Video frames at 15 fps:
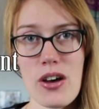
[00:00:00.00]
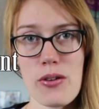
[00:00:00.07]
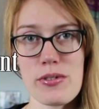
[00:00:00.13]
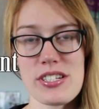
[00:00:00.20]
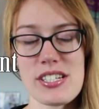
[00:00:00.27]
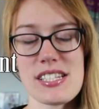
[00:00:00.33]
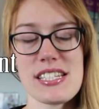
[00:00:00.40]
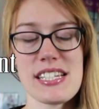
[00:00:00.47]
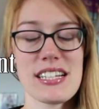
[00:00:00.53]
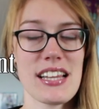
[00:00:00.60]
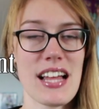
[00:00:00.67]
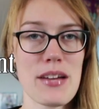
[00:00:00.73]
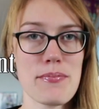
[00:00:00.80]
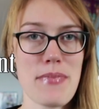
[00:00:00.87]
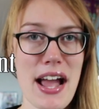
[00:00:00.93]
which is the
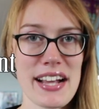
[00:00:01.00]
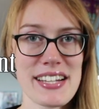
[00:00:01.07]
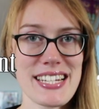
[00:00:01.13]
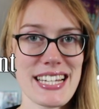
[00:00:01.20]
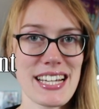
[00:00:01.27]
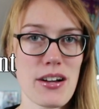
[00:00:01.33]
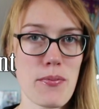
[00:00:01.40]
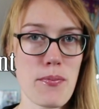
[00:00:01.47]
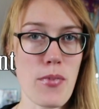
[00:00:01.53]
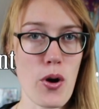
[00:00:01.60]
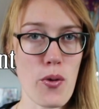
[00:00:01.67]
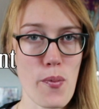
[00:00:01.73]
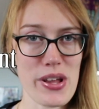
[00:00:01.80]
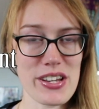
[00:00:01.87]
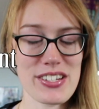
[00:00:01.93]
climactic
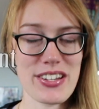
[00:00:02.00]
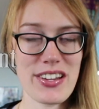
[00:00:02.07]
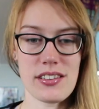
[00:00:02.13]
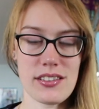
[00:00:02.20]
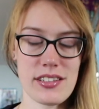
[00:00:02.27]
moment.